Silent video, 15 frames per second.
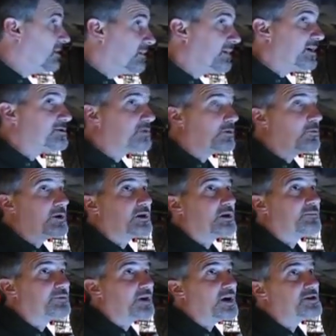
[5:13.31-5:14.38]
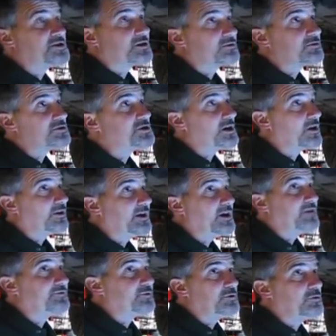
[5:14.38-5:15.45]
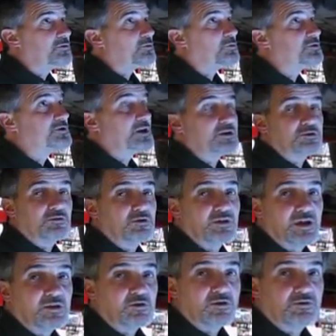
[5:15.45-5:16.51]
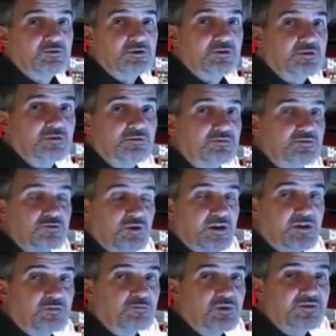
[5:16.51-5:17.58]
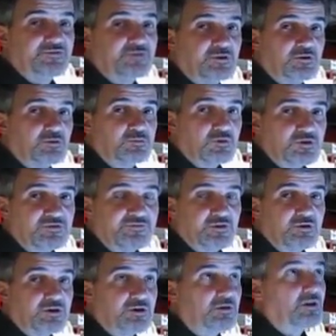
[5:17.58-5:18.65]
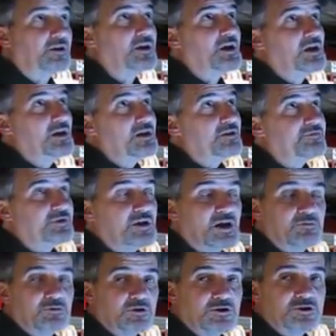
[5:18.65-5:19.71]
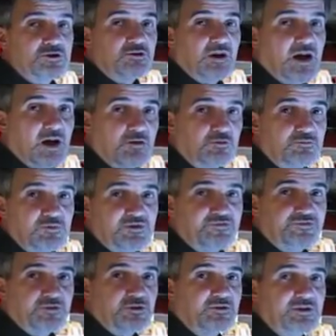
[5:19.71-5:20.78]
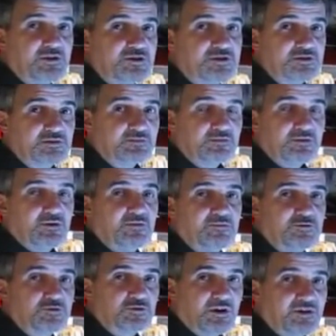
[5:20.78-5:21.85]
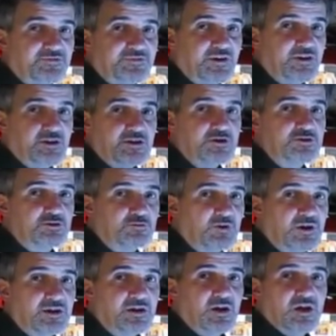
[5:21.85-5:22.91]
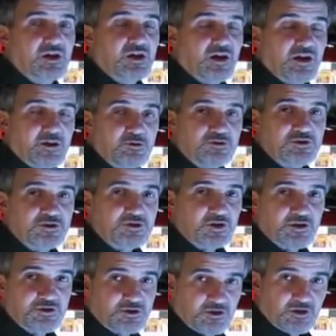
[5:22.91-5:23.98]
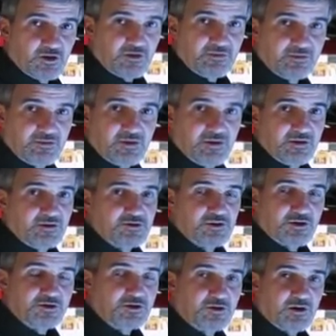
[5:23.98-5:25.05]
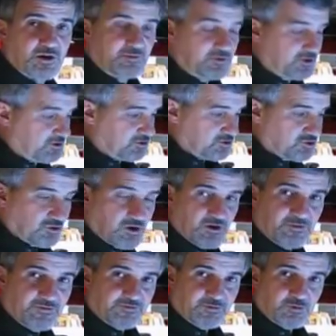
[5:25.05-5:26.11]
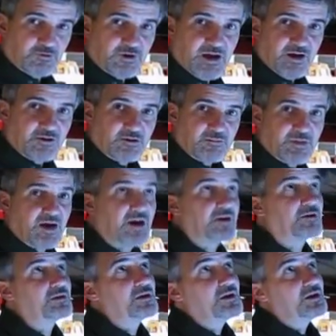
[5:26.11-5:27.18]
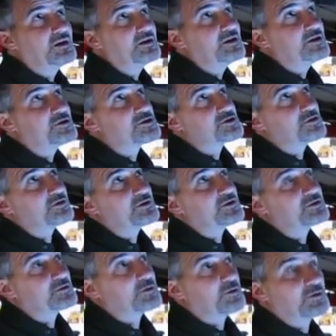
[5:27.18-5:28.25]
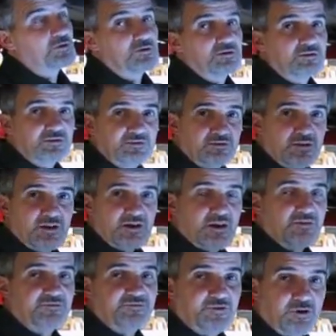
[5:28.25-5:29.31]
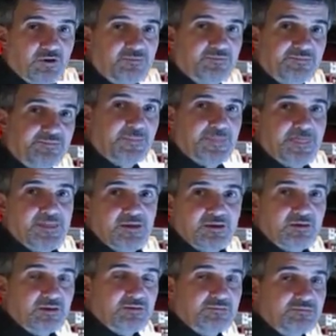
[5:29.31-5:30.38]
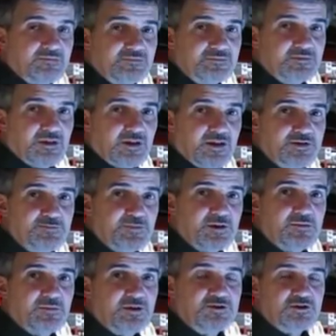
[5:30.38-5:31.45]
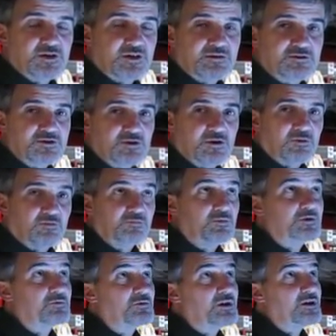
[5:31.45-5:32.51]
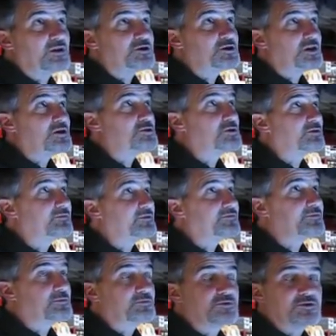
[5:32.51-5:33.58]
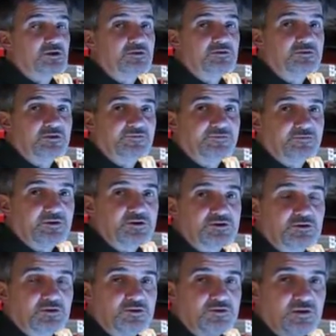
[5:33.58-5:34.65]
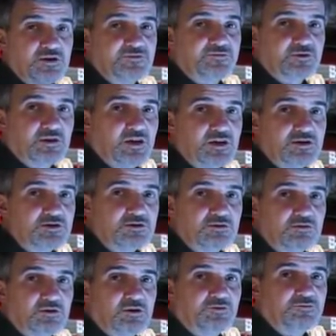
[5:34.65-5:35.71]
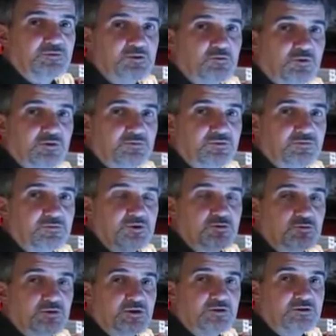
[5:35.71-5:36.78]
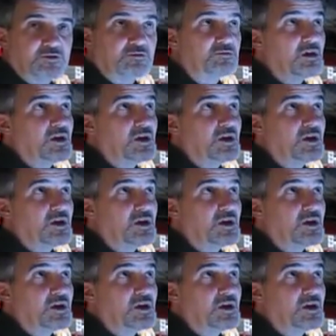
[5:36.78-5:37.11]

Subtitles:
nice little weekend project or Saturday afternoon. It won't take you all that long to do. Drain and refill works very good. If you're not really sure how to refill these and trying to find an easy way, I use a suction gun. Suction gun, you can draw the fluid out of the bottle, insert into the hole, and fill. And that's pretty much it. So when you're ready to change over the fluids on your differential and transfer case in your L322,